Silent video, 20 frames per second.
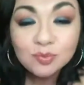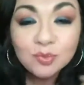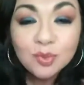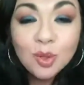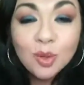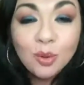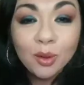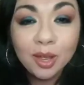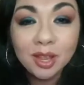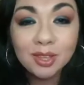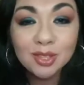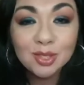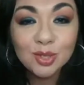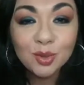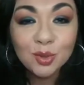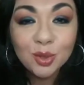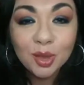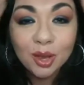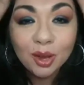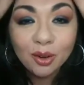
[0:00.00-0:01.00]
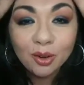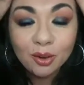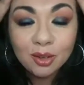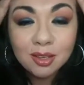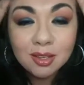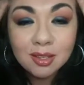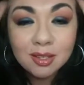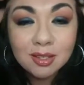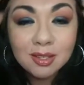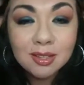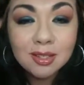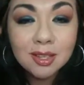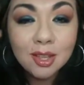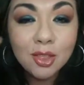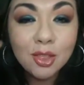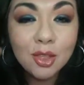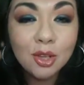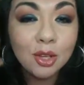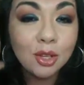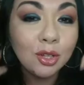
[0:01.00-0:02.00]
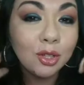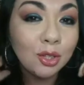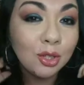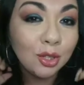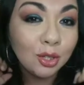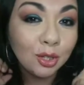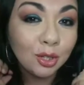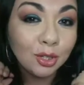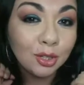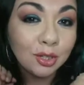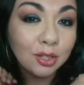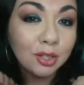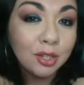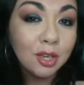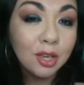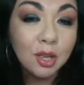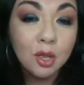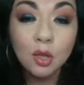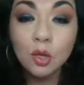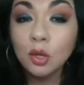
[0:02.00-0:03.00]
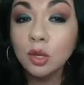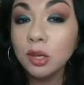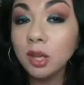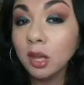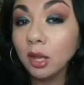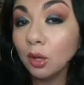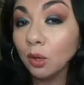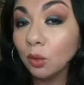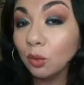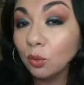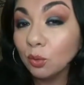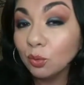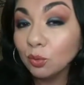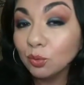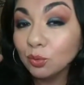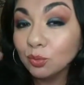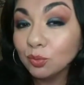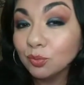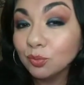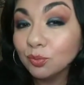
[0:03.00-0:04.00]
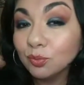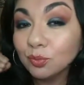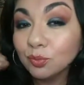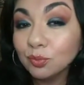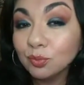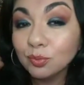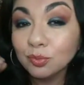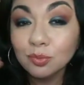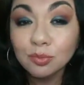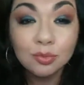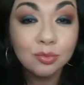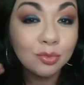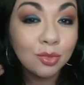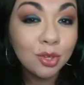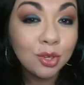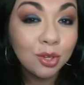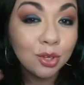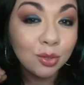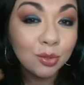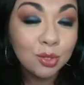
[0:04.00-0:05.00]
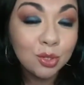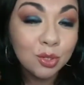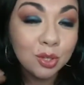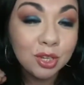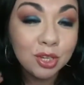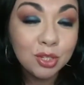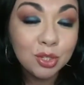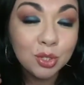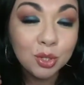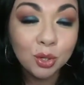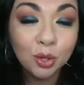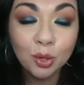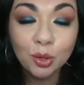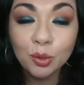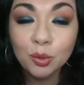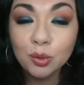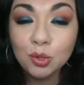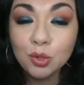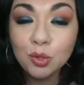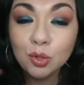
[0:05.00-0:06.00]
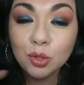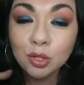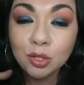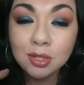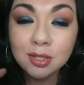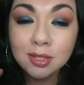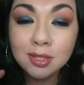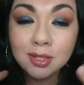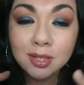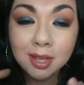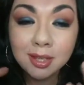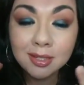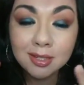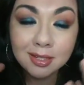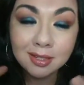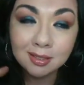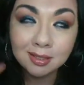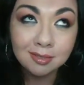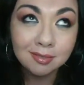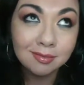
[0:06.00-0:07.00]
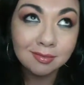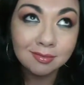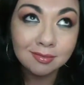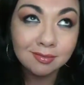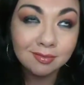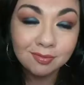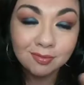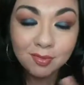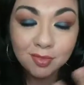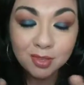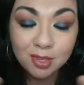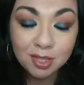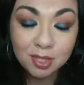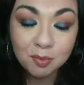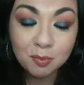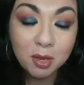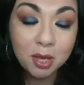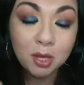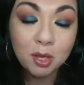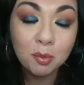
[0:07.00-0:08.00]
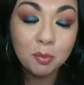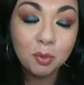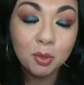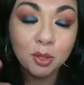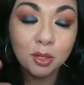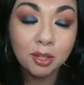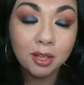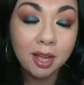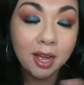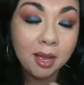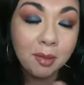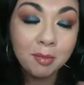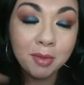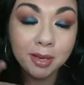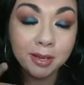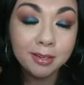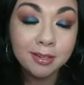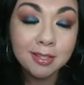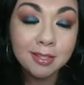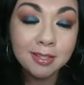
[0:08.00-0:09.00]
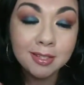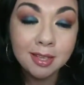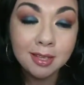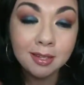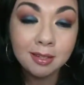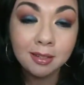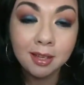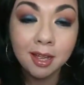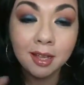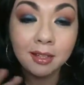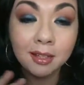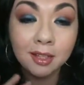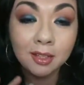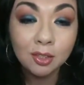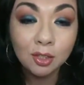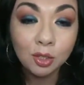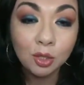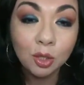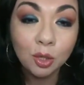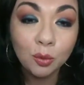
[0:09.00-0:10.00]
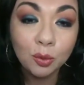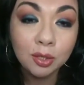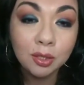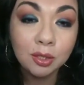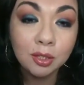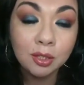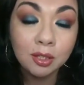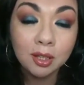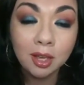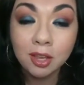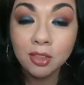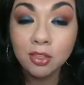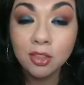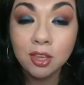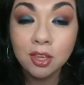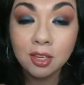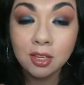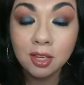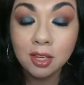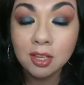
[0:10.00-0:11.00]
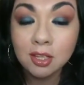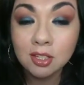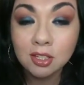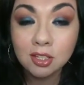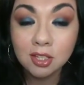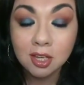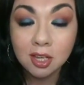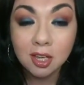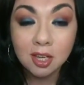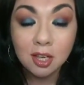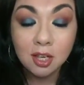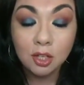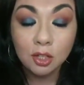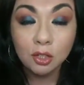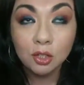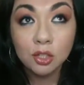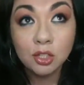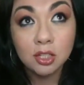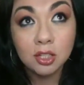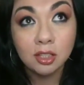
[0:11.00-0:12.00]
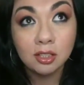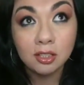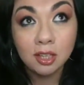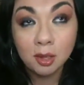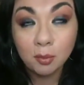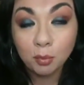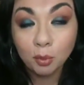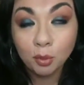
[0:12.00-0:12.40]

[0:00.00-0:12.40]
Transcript: Okay, so there is the look. Now, you know, to each their own, you could set this makeup look. I'm not going to set it. I like the glowy look. I think it looks a lot